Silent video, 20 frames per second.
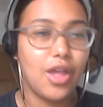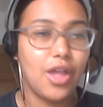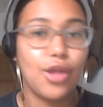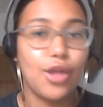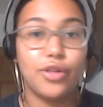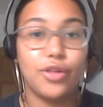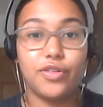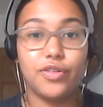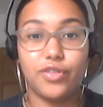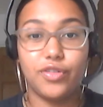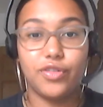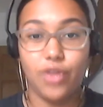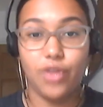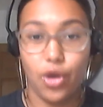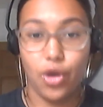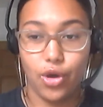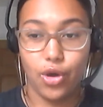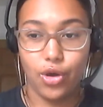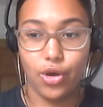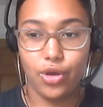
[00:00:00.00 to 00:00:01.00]

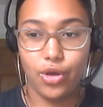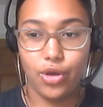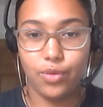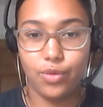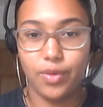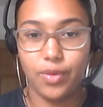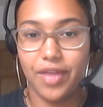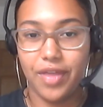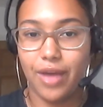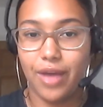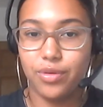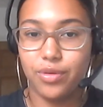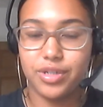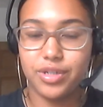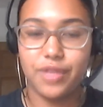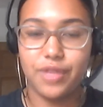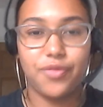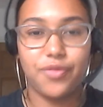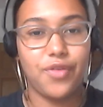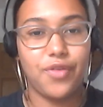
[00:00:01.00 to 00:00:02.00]
So, without
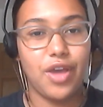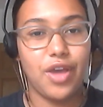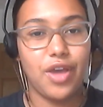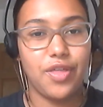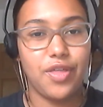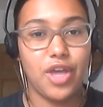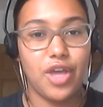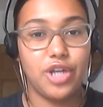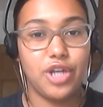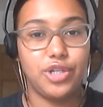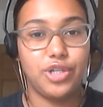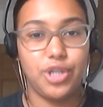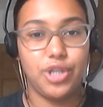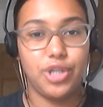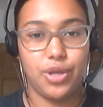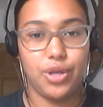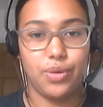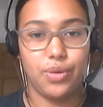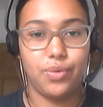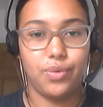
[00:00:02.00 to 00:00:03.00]
further
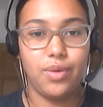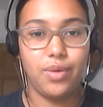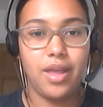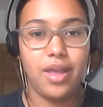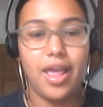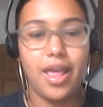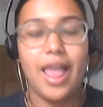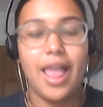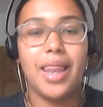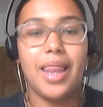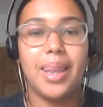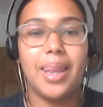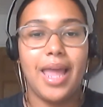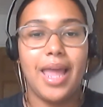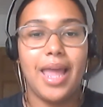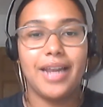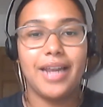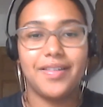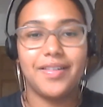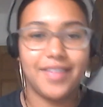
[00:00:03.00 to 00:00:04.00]
ado,
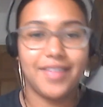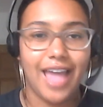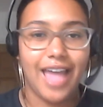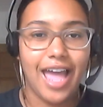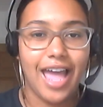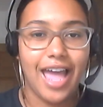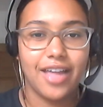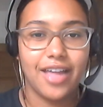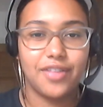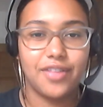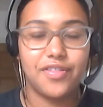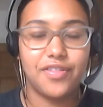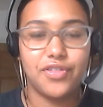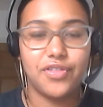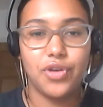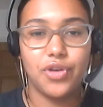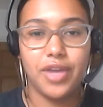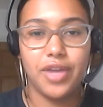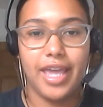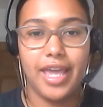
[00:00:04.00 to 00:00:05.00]
let's get
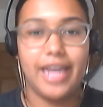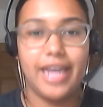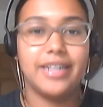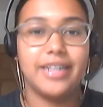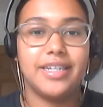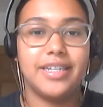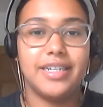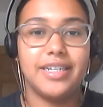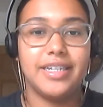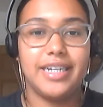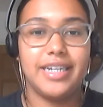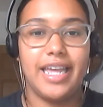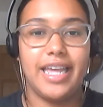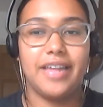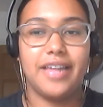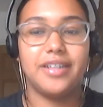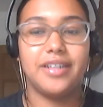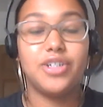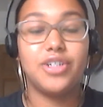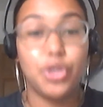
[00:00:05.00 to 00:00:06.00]
stuck into
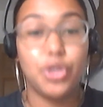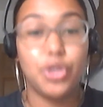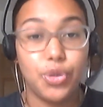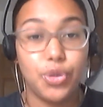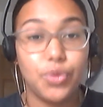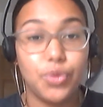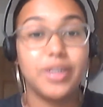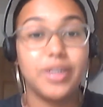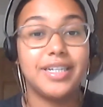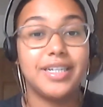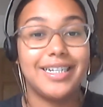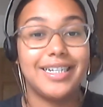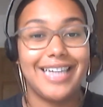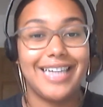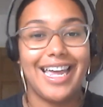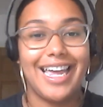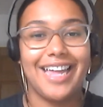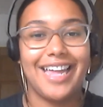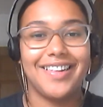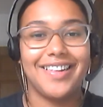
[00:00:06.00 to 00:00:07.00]

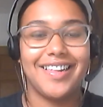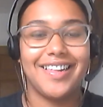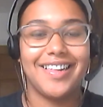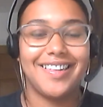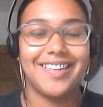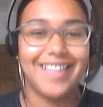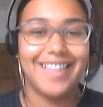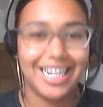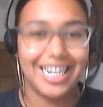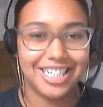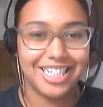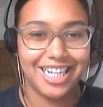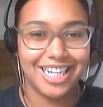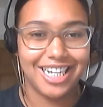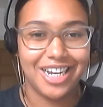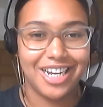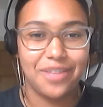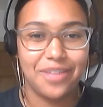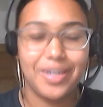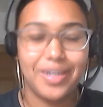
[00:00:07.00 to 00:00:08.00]
today's
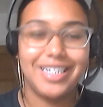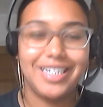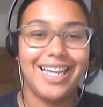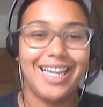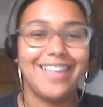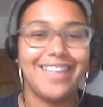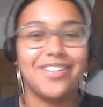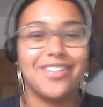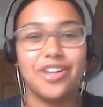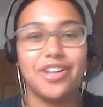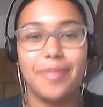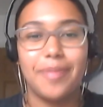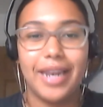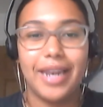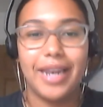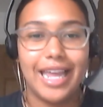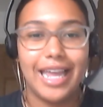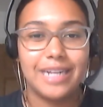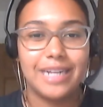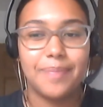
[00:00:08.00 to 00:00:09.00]
session, which is going to be
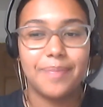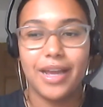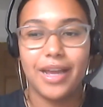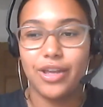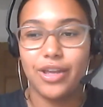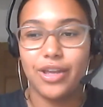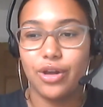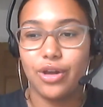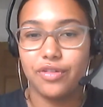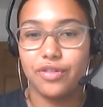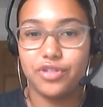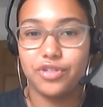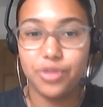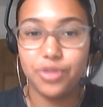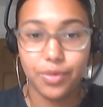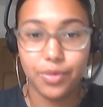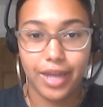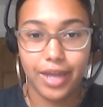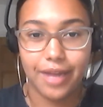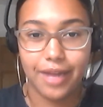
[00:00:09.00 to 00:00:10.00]
led by yours
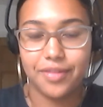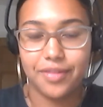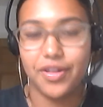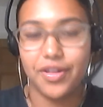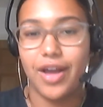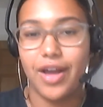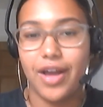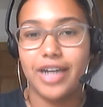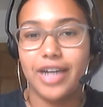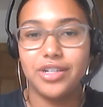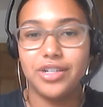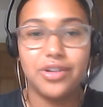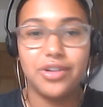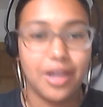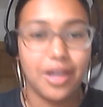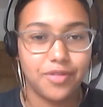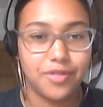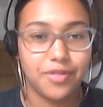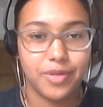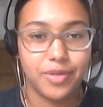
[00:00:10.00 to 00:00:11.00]
truly. So, I don't
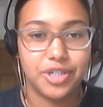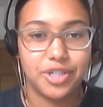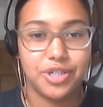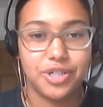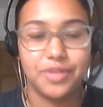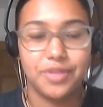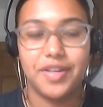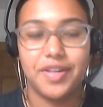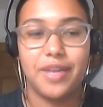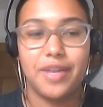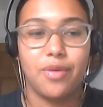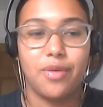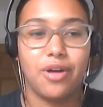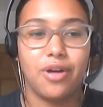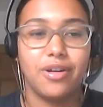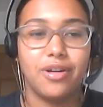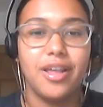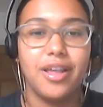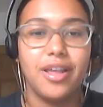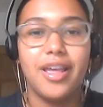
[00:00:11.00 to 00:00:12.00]
have to introduce
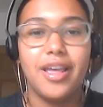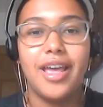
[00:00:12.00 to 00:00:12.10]
anyone.